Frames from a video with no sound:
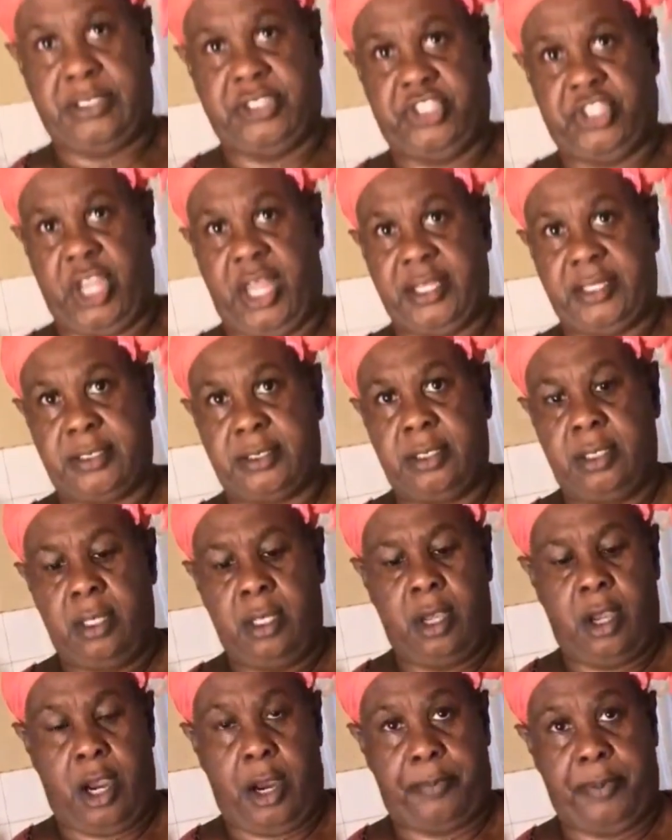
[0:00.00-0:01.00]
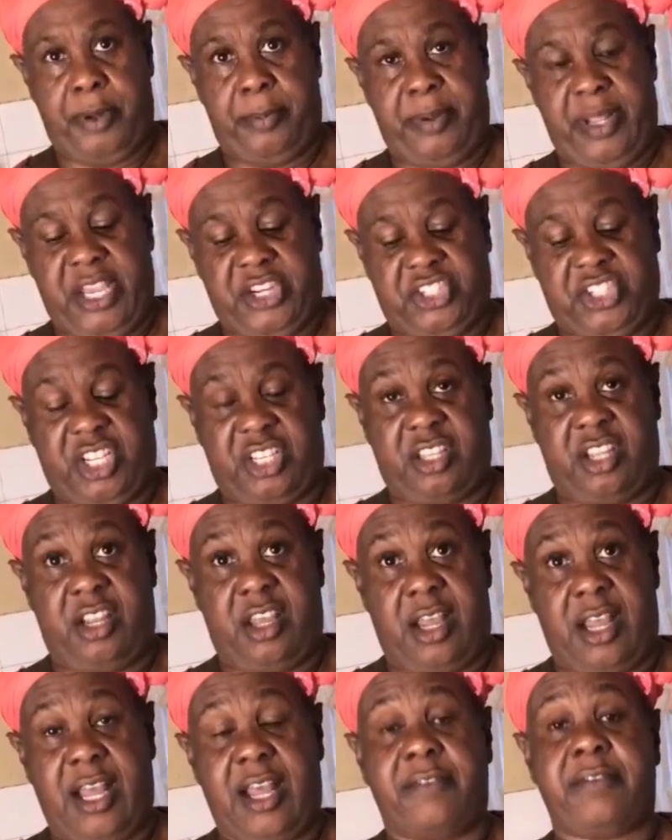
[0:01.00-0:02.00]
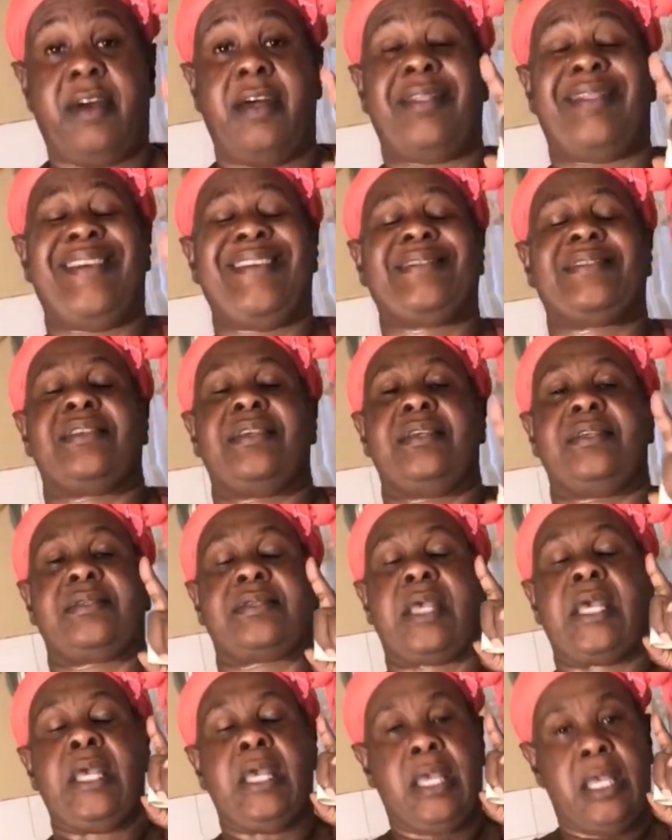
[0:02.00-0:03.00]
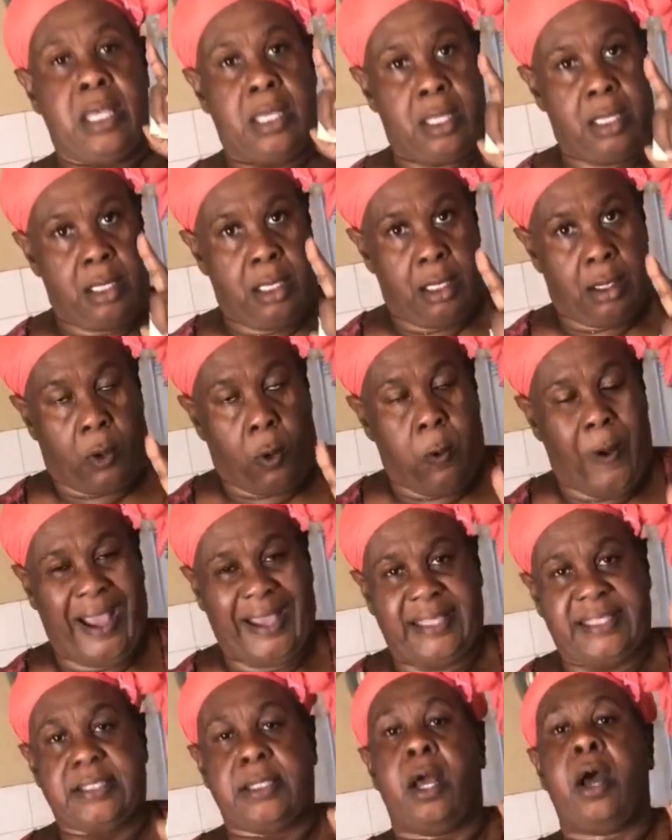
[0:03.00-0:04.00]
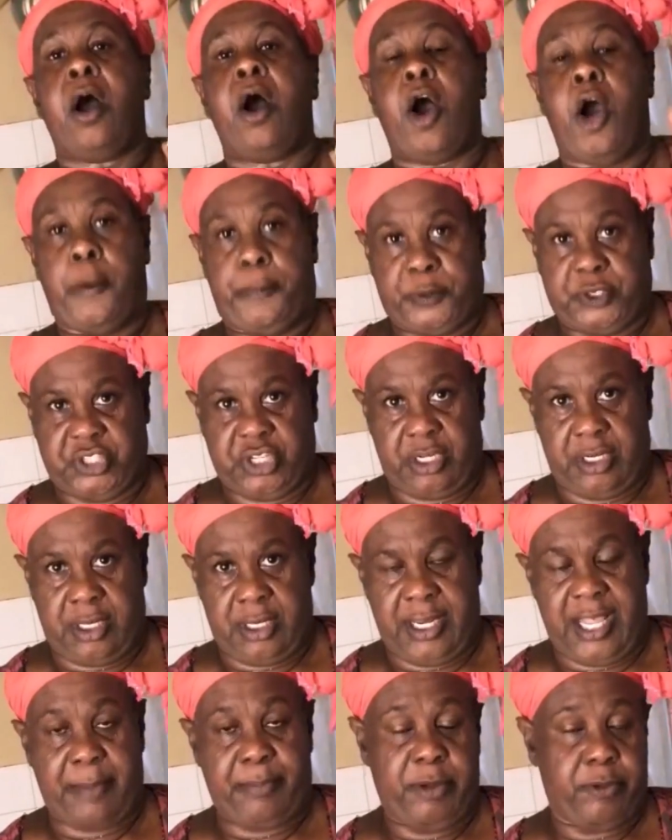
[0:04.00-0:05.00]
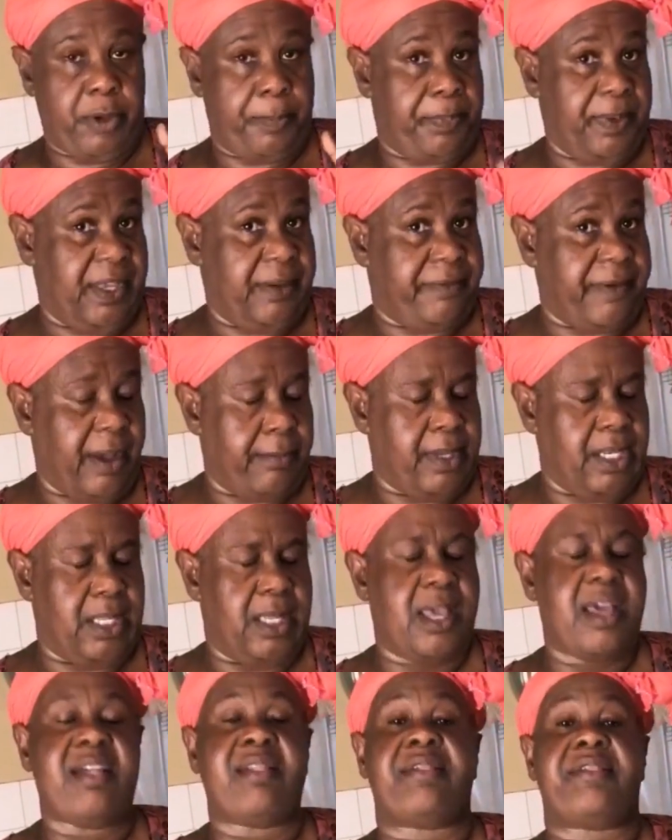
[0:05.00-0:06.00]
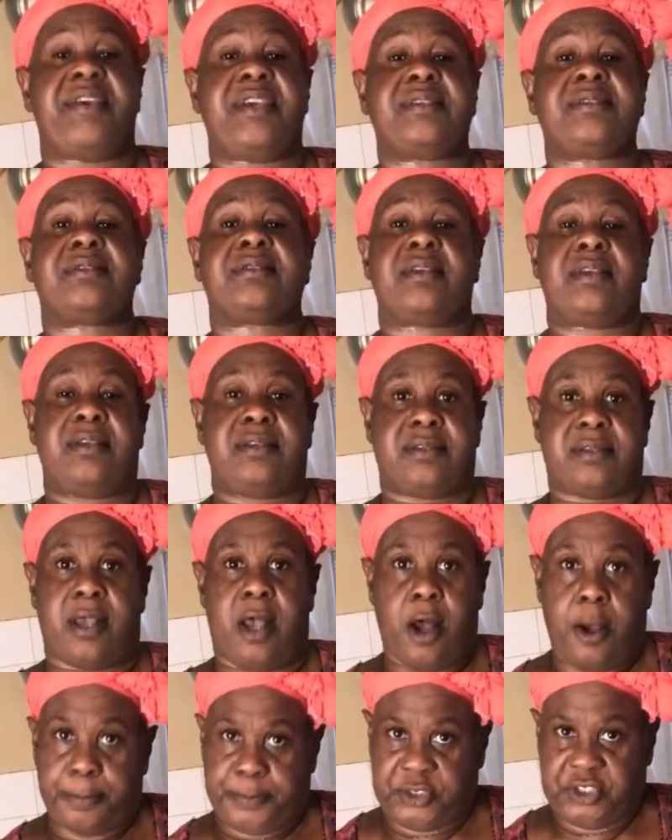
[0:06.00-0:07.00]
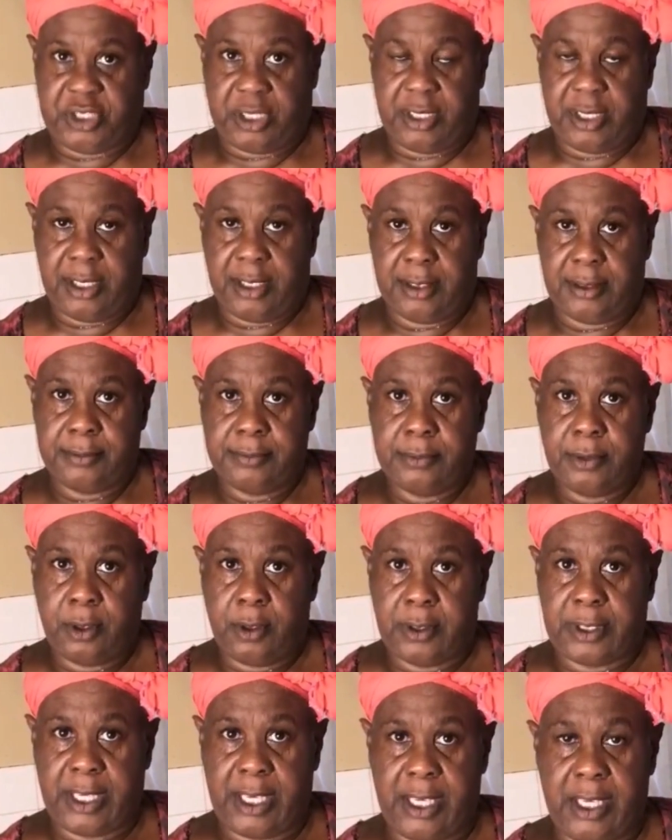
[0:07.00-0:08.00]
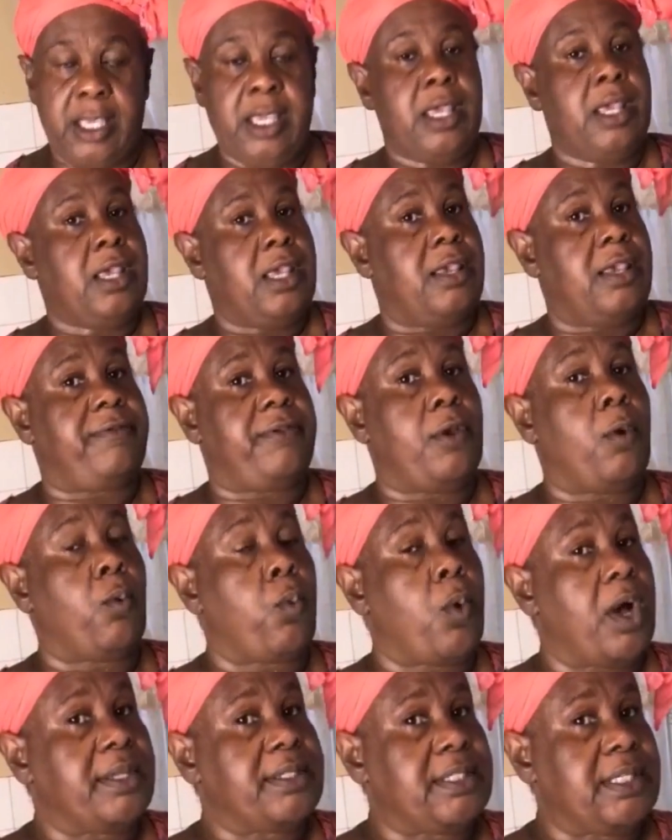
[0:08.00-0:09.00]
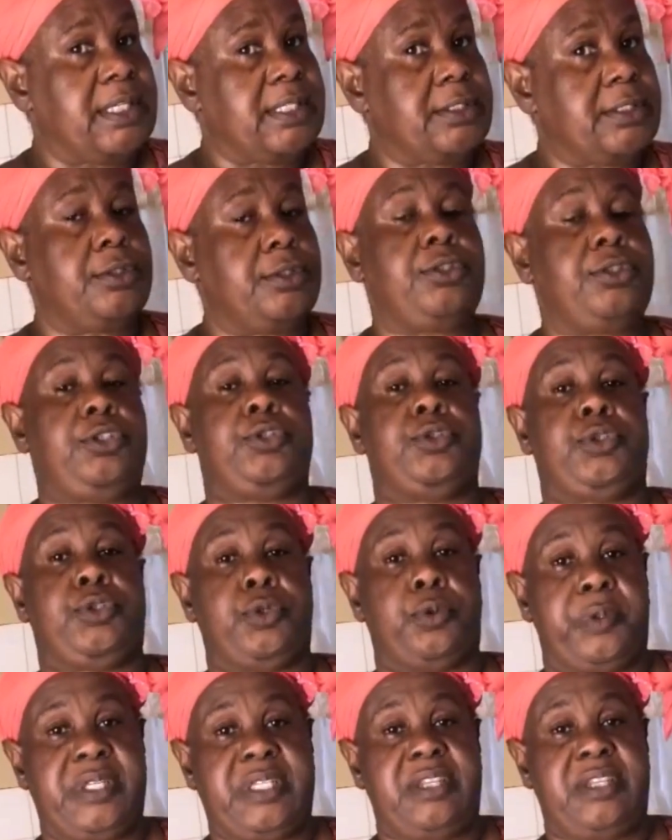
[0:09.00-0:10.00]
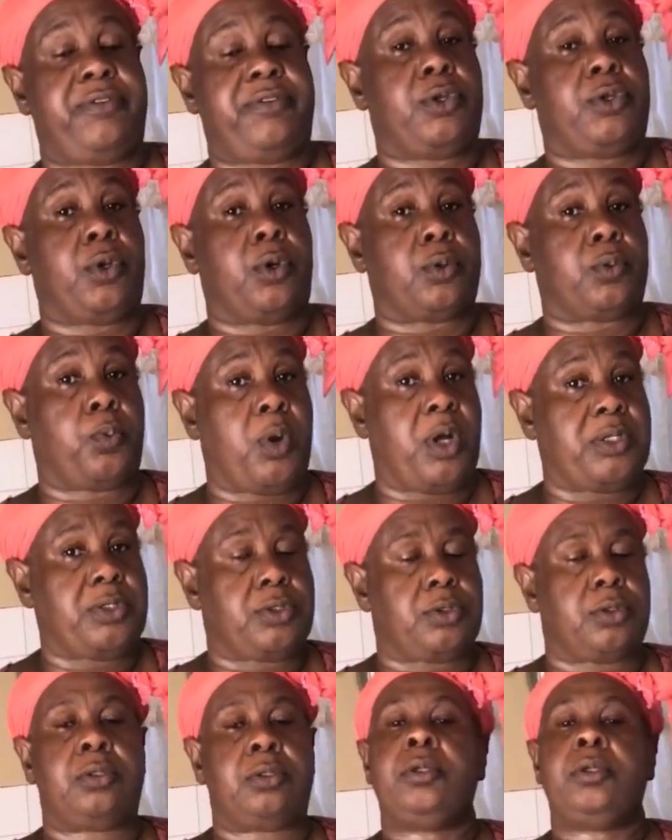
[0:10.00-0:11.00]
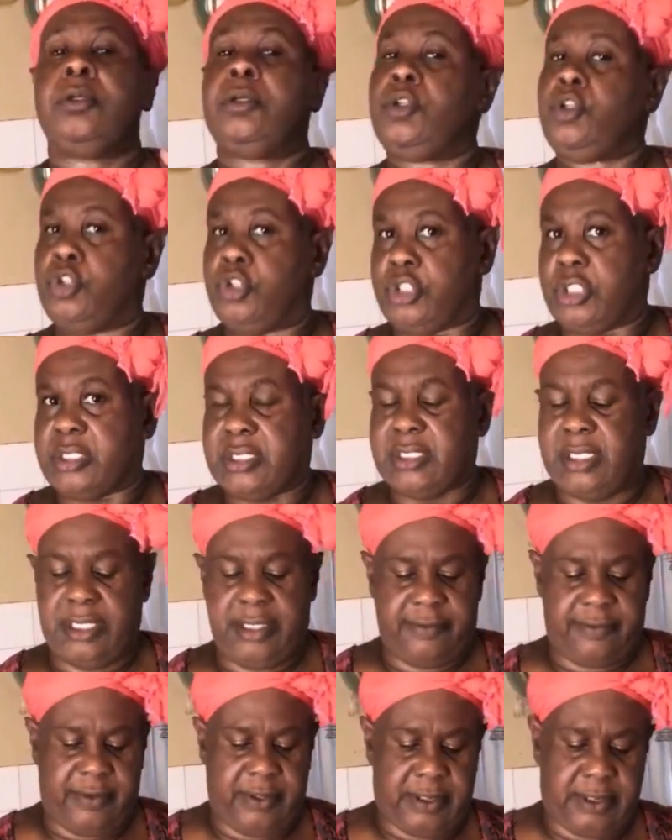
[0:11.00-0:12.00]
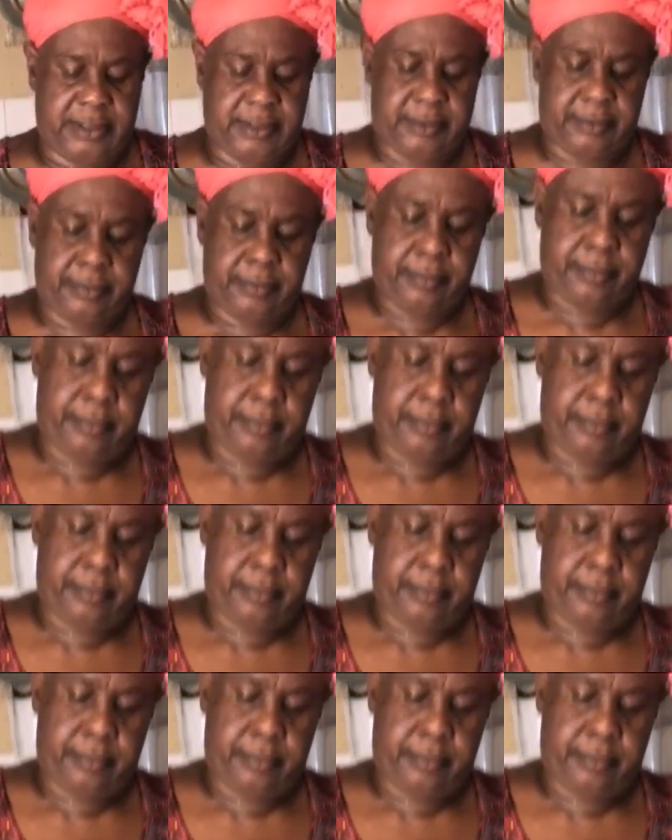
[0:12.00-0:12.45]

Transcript: a shot or probably a shot and a half. This is quite optional. Let me repeat, family, this is optional, okay? If you want it, you do it. If you don't want to, you just leave it.